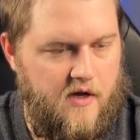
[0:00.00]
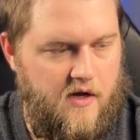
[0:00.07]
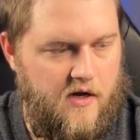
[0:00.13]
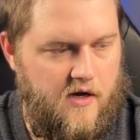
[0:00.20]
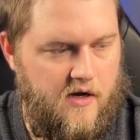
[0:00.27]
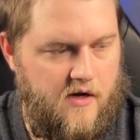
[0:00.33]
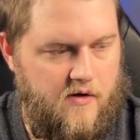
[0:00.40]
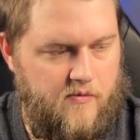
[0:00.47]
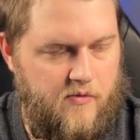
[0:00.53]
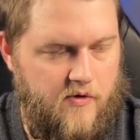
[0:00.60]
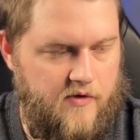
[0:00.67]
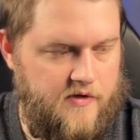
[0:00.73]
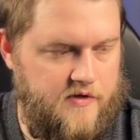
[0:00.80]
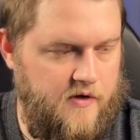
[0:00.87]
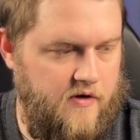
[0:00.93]
well,
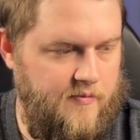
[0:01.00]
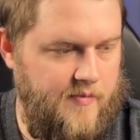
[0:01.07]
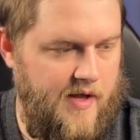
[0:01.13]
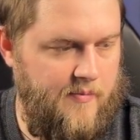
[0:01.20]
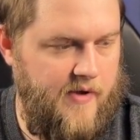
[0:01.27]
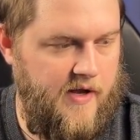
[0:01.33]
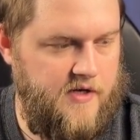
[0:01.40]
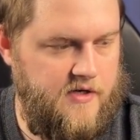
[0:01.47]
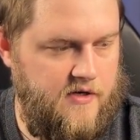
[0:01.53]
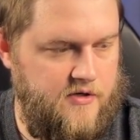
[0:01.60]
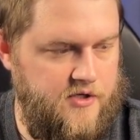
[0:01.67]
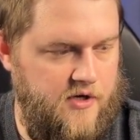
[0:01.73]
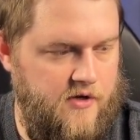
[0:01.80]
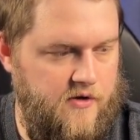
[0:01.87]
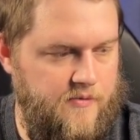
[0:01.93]
let's go to the man page and I'll
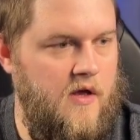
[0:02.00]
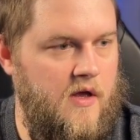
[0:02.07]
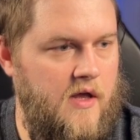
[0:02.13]
show you.